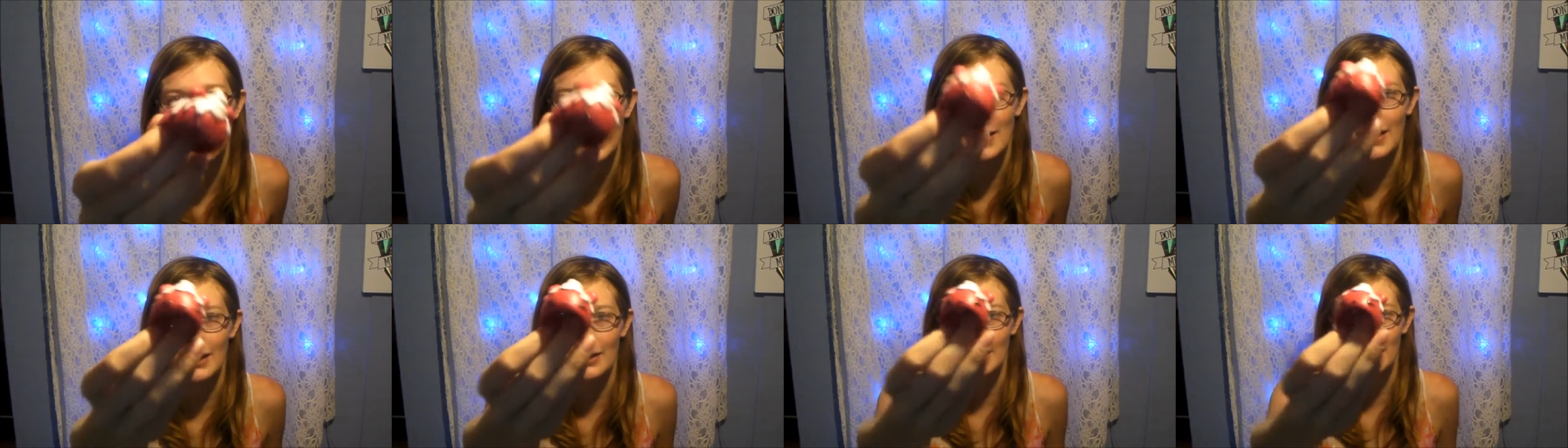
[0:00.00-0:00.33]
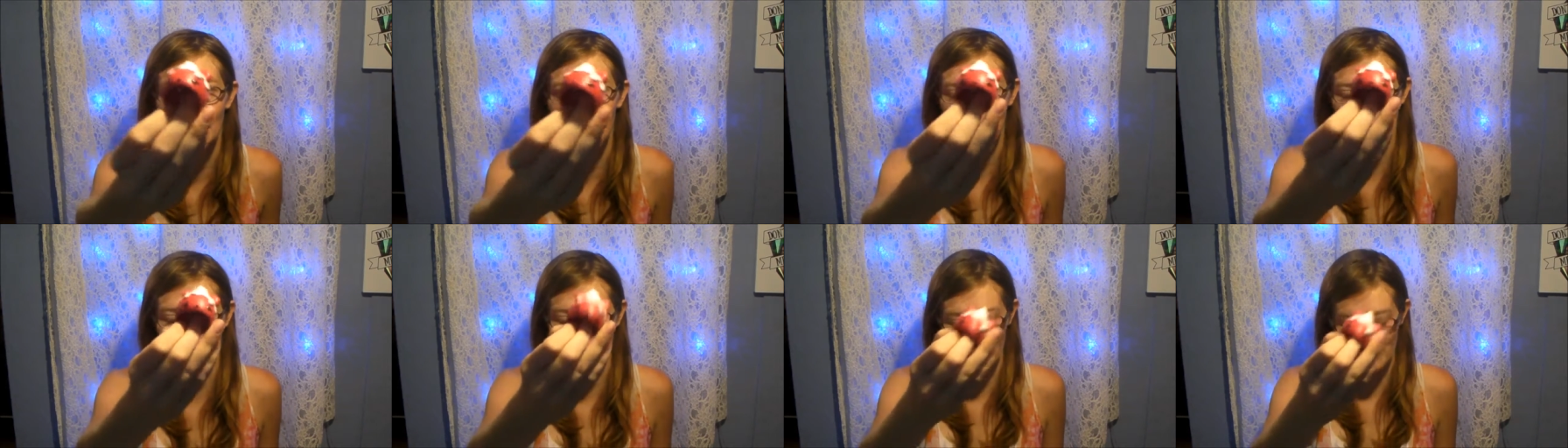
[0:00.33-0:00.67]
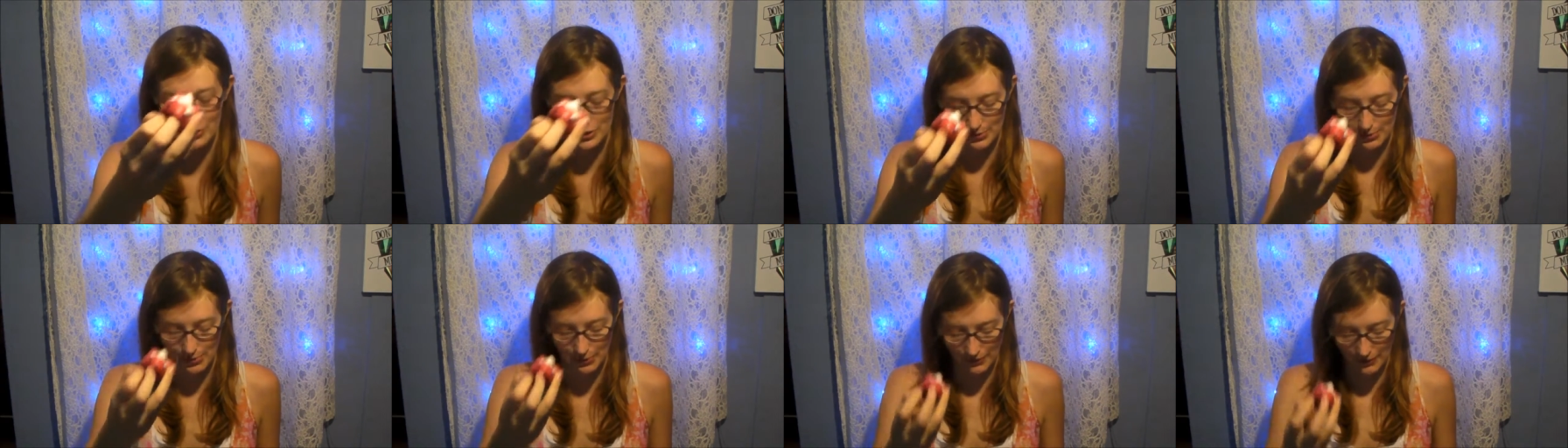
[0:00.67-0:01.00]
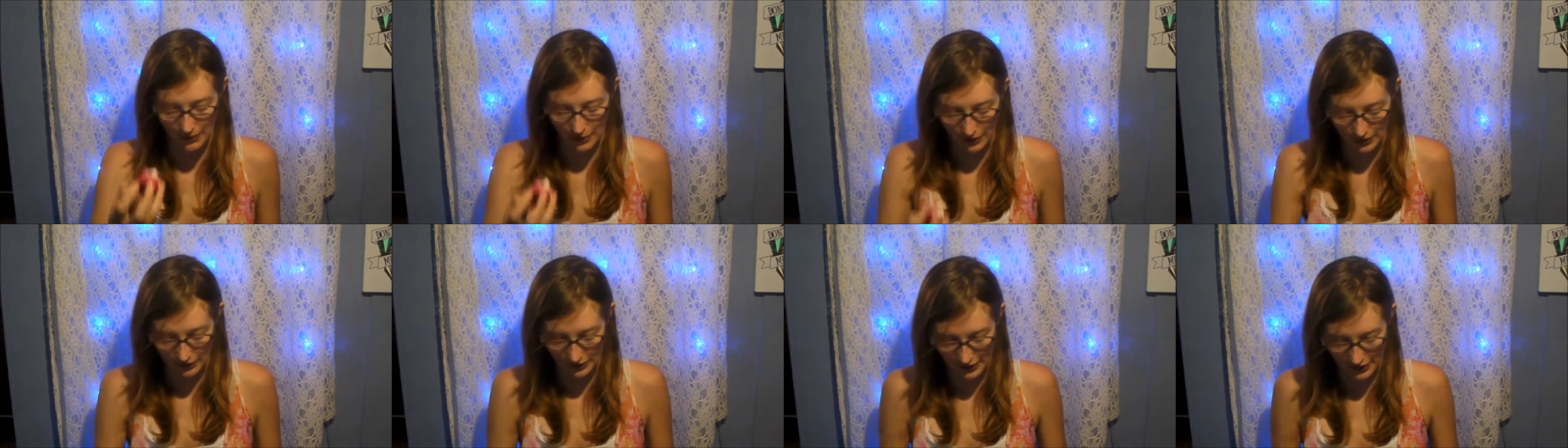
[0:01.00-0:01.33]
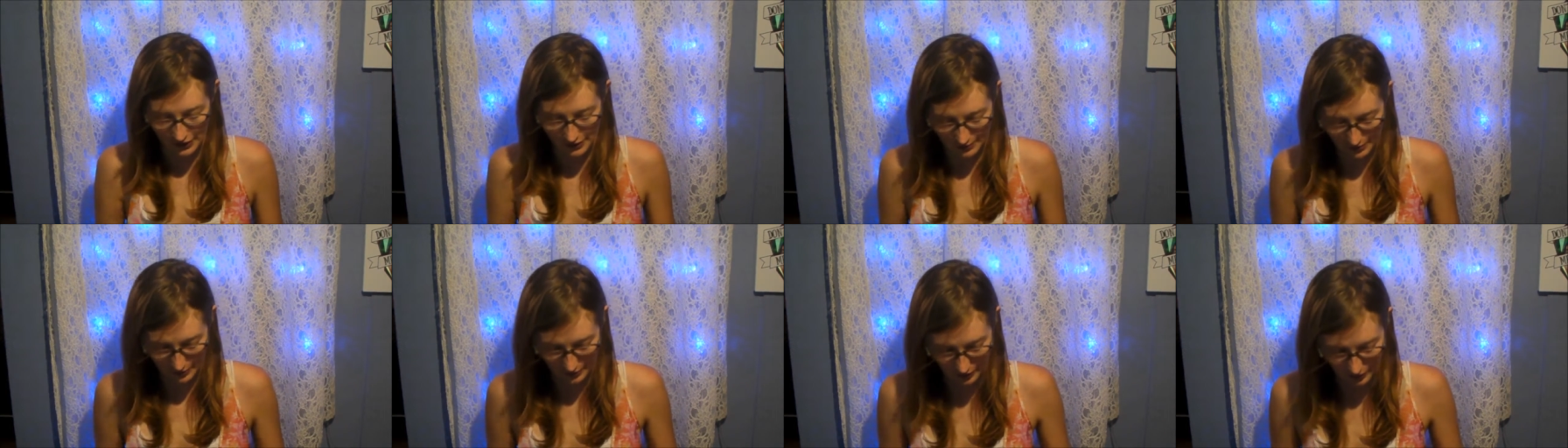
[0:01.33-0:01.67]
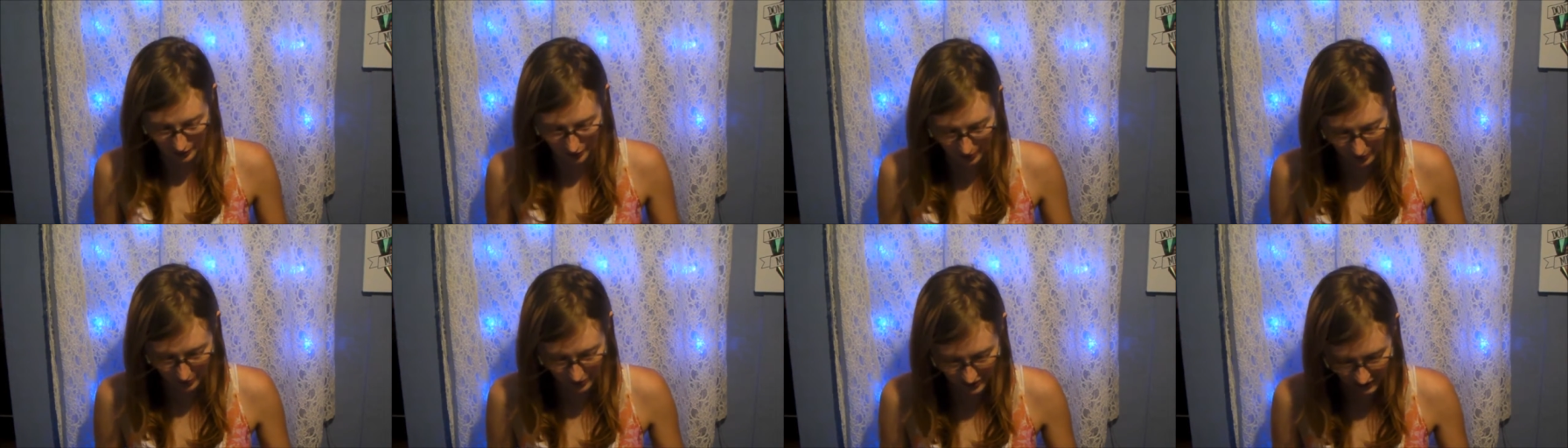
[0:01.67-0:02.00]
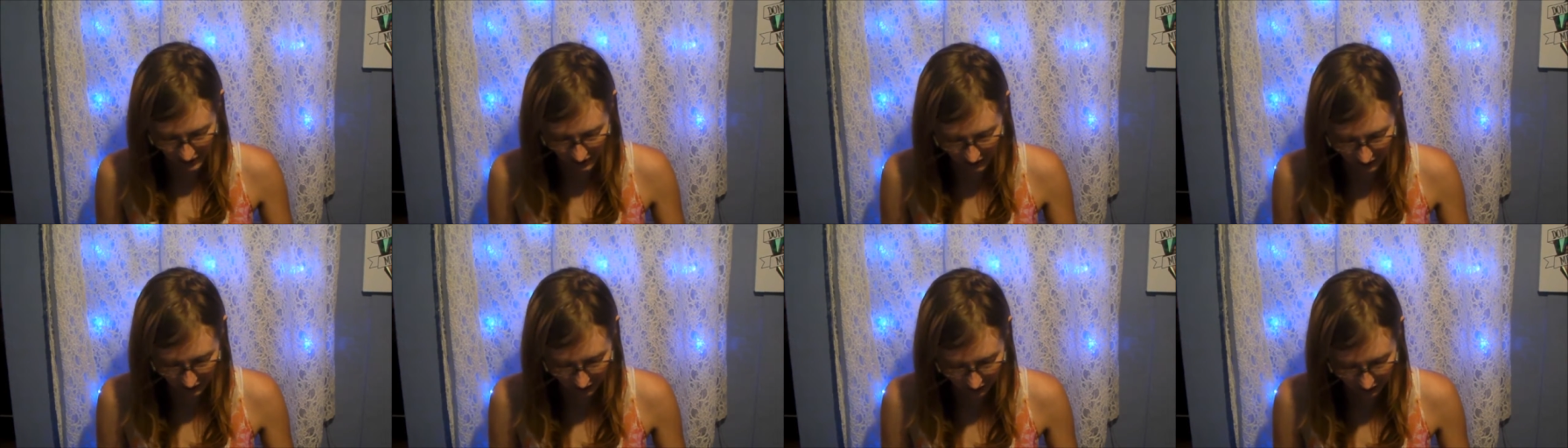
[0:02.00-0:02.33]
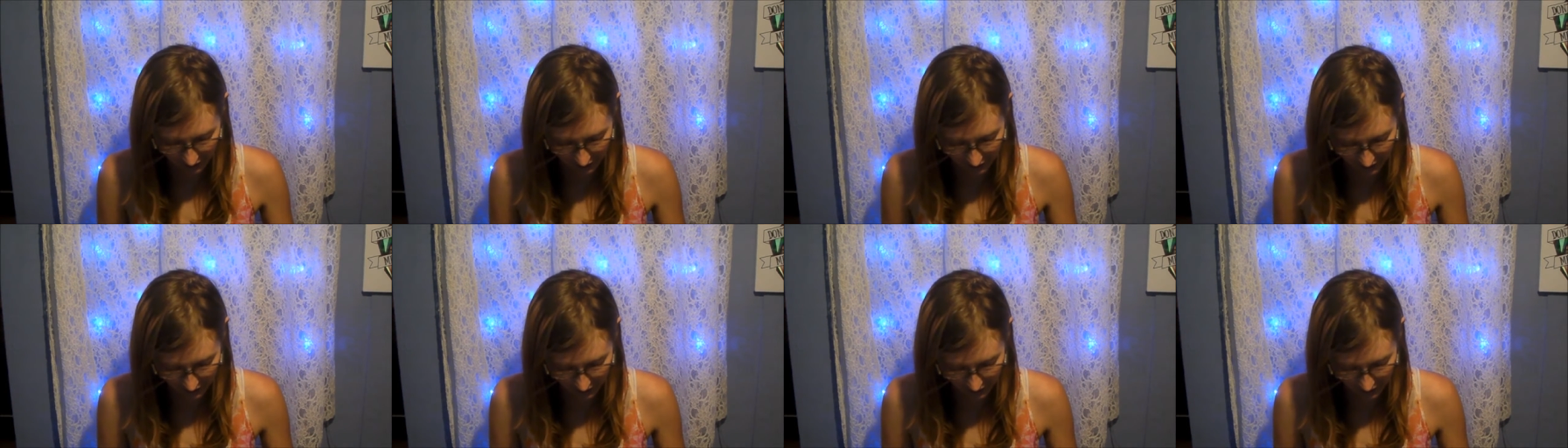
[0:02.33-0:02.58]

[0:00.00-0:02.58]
And I'll do a close-up of all these and roll it together in a